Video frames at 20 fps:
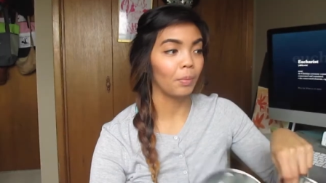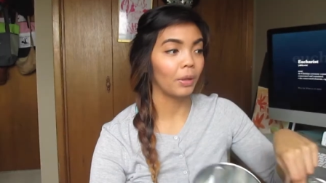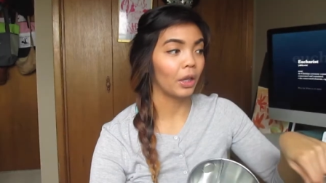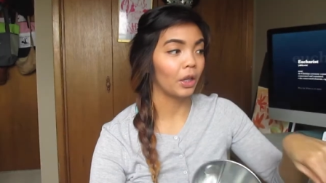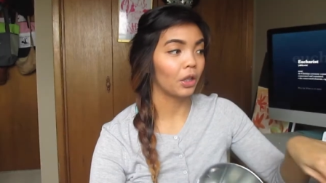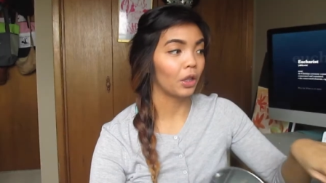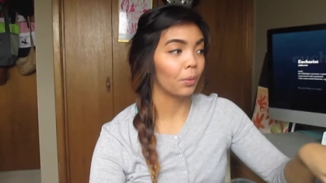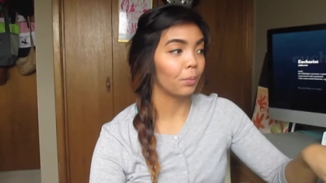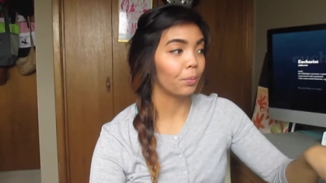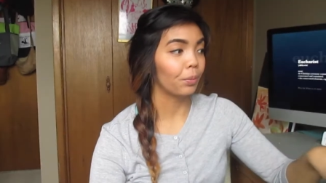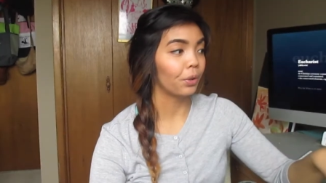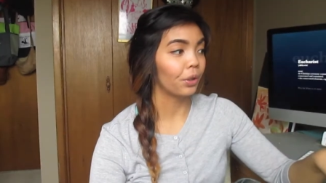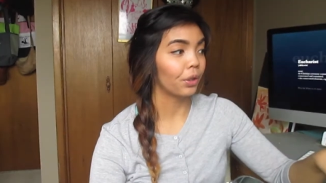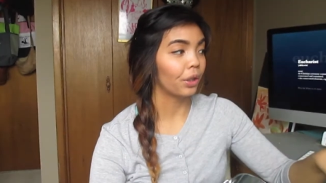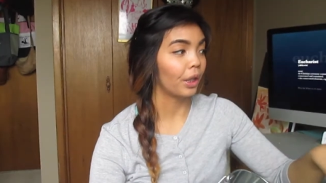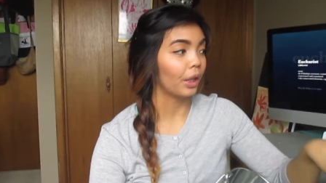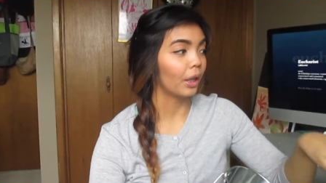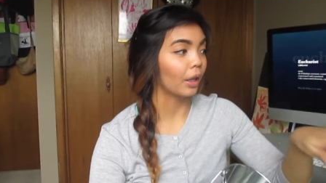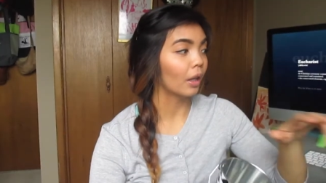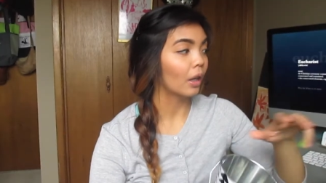plan on
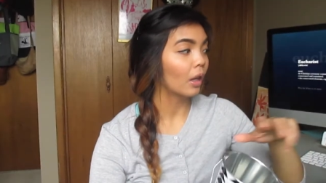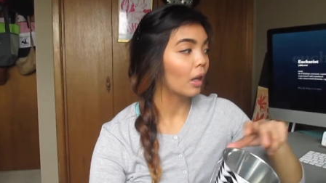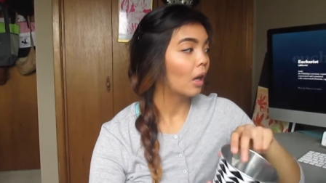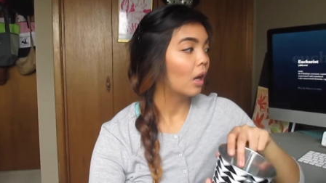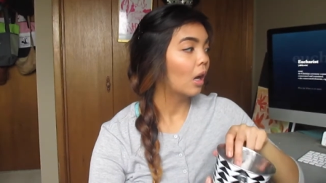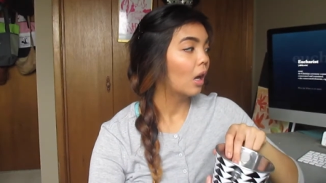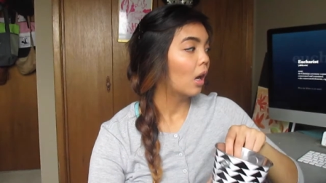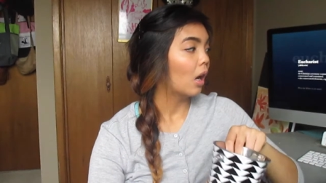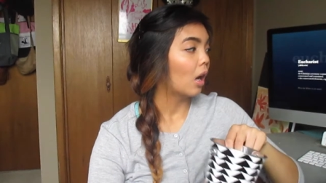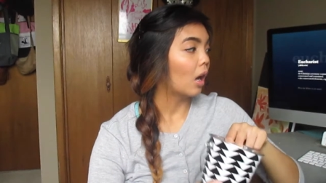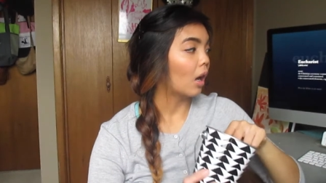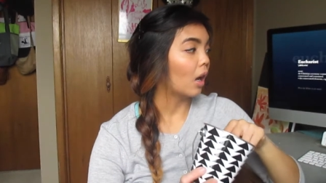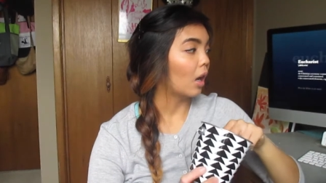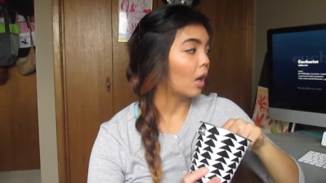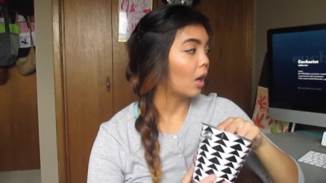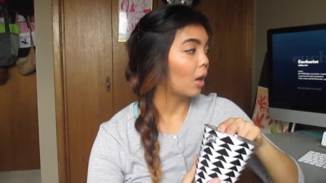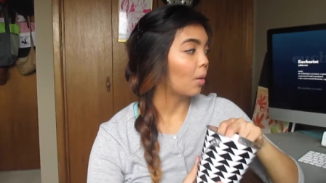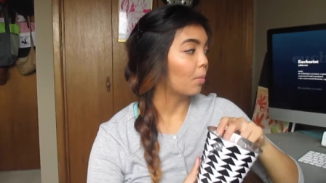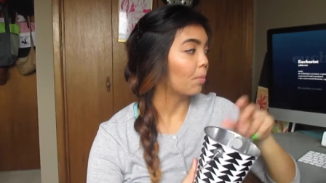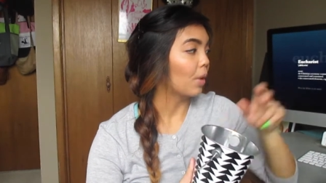putting
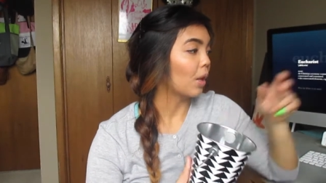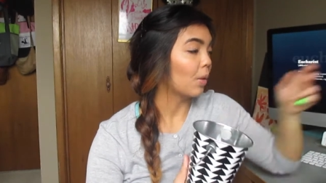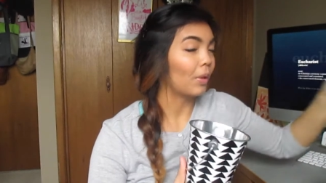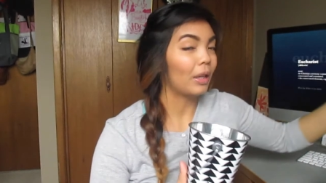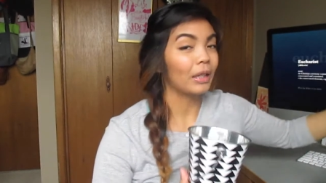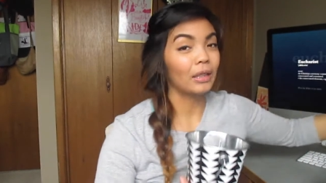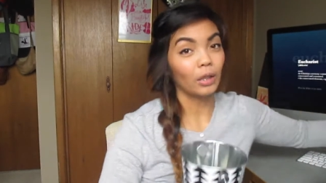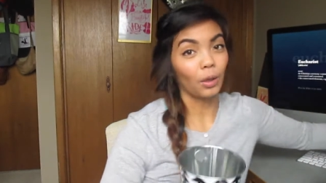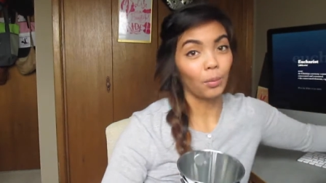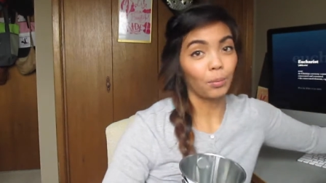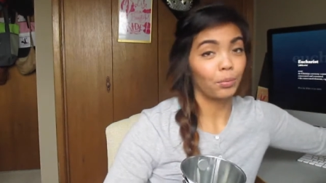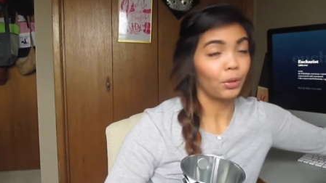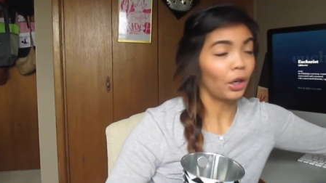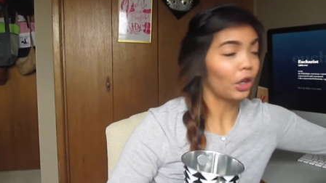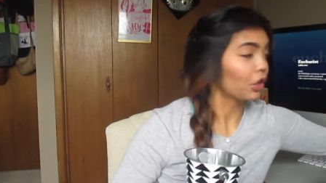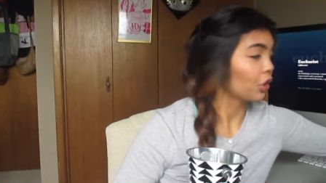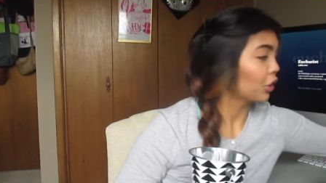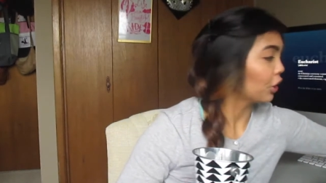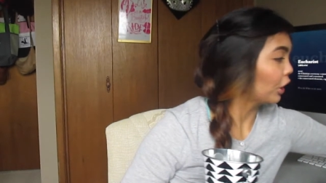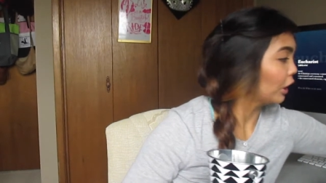um, maybe some
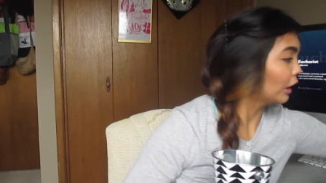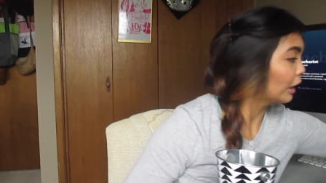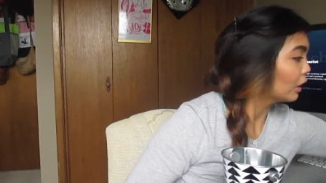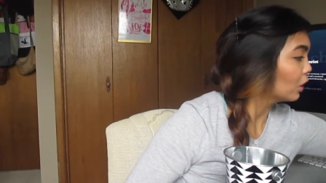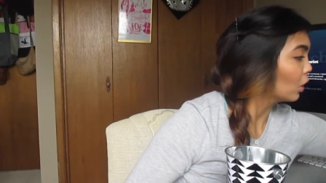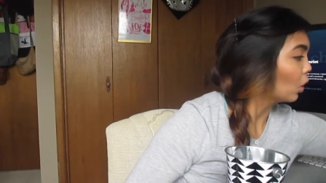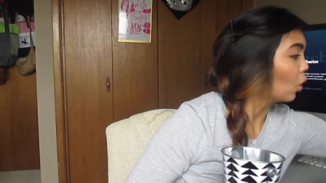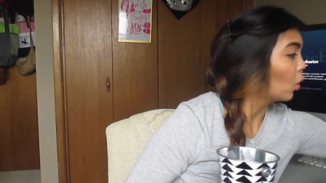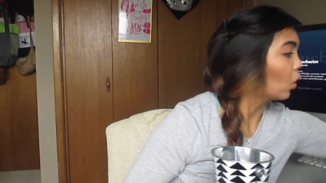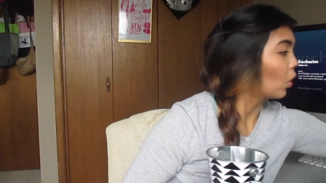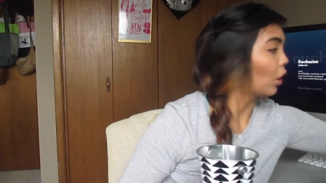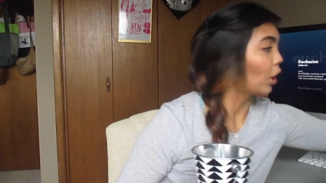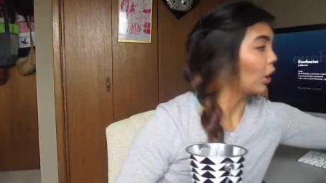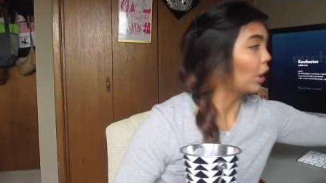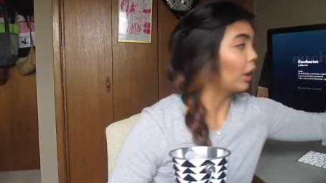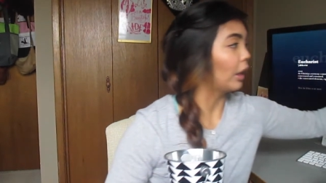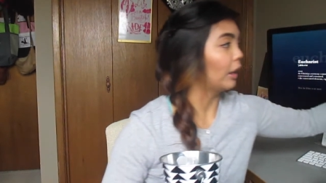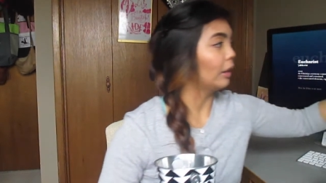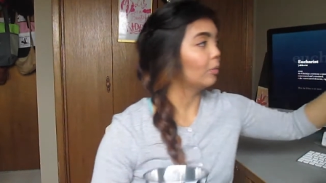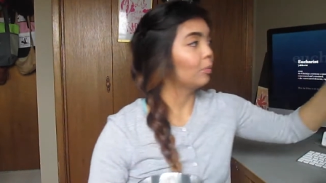brushes
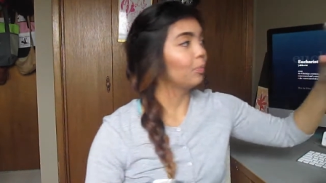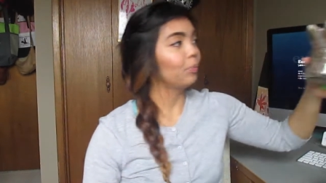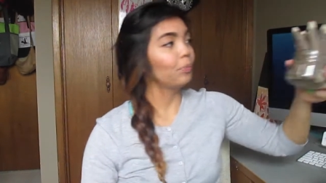or